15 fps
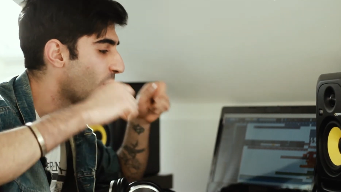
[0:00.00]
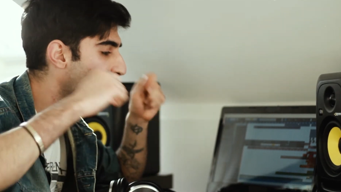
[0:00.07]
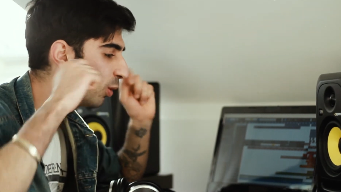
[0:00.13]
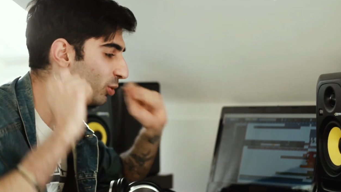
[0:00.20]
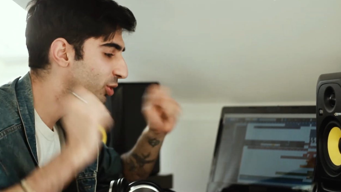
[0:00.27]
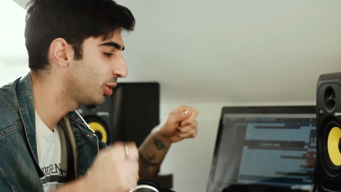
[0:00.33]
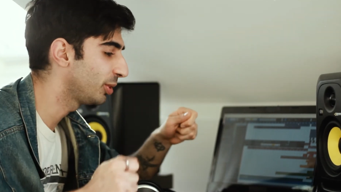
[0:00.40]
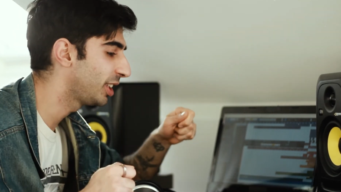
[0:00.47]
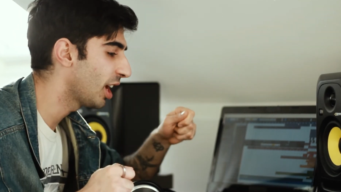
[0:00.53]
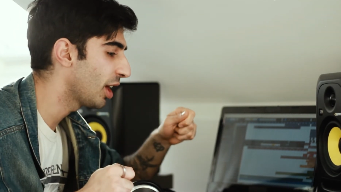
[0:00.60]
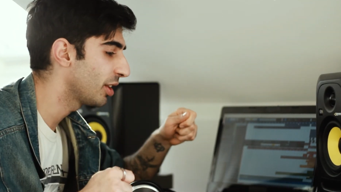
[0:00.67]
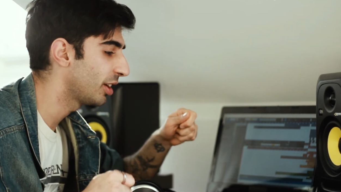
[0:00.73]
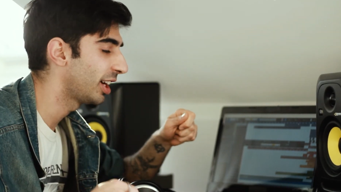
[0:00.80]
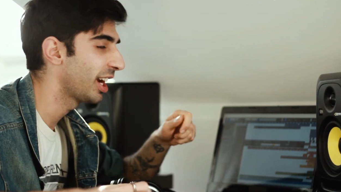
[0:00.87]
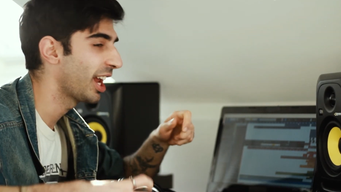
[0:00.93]
all
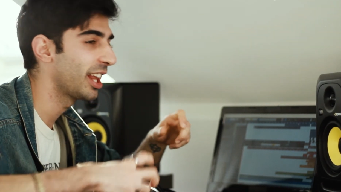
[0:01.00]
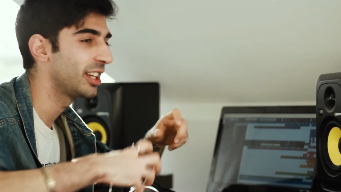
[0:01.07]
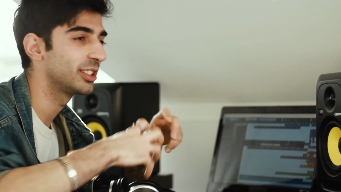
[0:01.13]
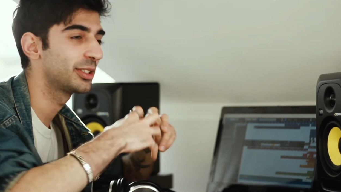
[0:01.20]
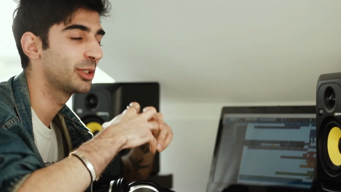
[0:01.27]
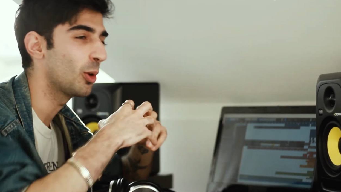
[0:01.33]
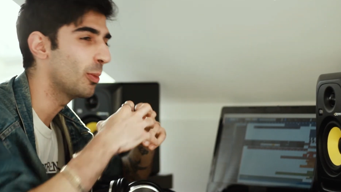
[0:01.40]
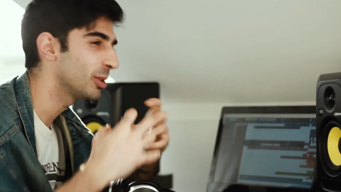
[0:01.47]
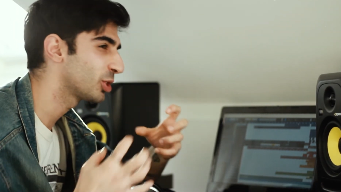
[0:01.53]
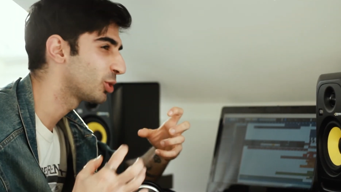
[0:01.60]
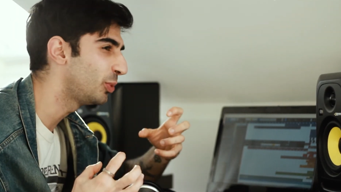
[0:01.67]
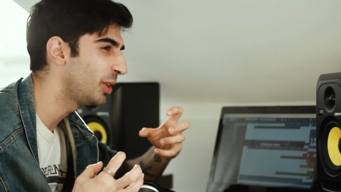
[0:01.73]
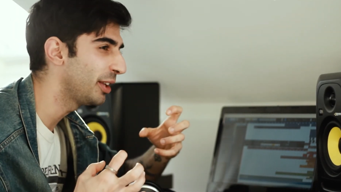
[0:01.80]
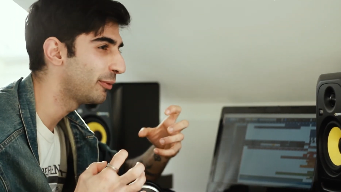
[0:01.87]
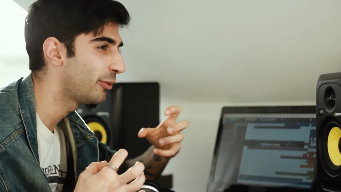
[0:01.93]
together and so
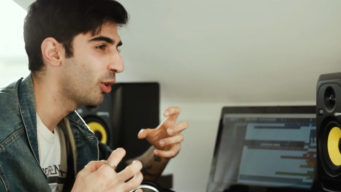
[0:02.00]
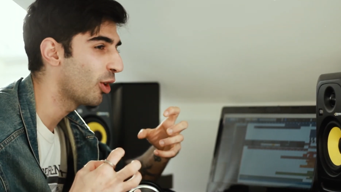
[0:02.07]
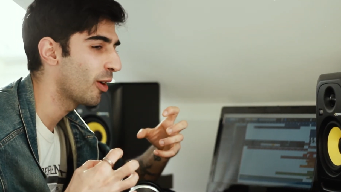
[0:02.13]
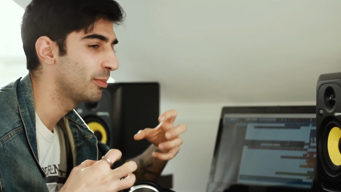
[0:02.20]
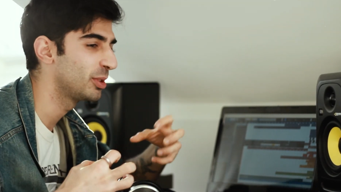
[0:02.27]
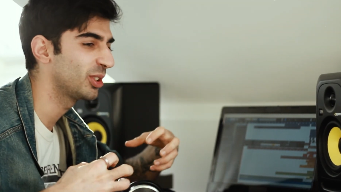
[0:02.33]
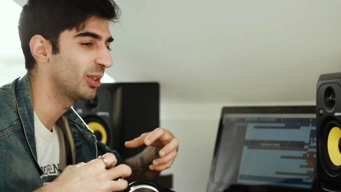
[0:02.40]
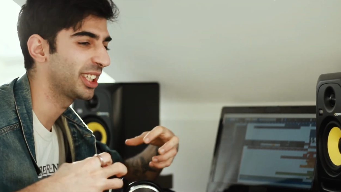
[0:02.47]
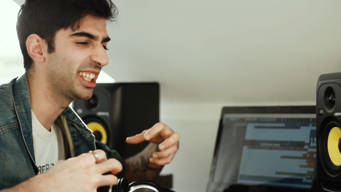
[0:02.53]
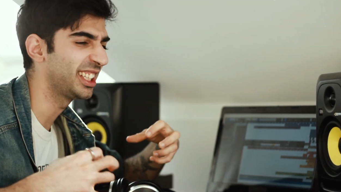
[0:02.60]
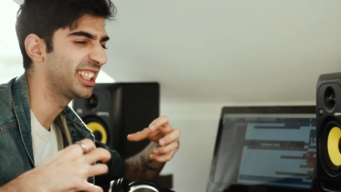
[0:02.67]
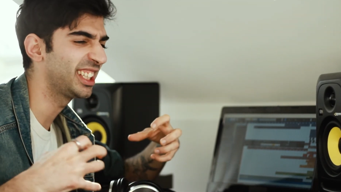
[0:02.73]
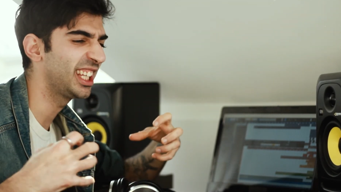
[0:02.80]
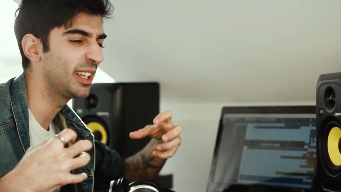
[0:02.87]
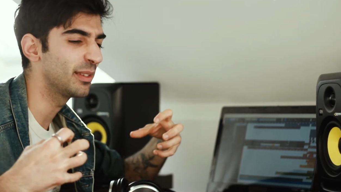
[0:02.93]
much reverb, so it
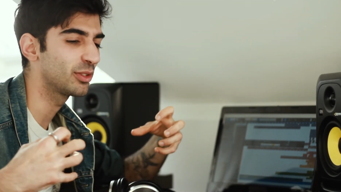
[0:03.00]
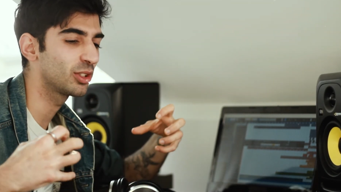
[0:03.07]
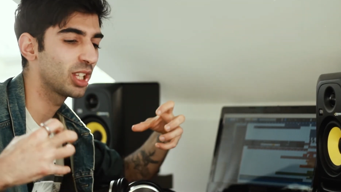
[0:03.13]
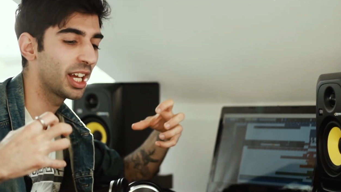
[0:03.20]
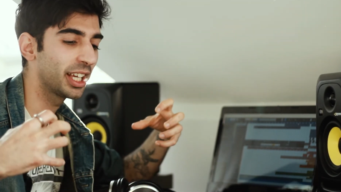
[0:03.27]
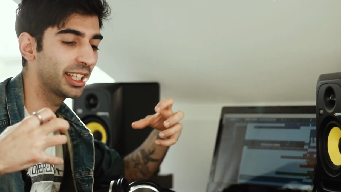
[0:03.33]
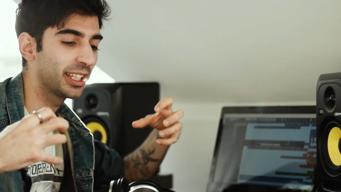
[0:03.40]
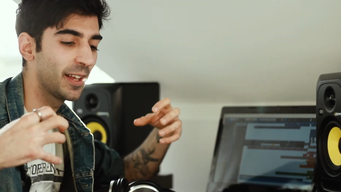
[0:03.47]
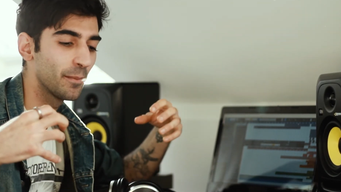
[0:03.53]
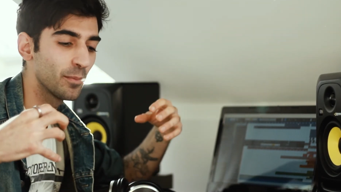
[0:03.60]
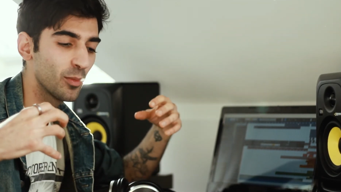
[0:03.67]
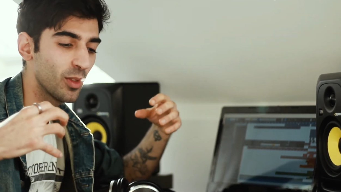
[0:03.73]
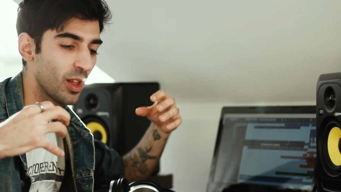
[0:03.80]
can give like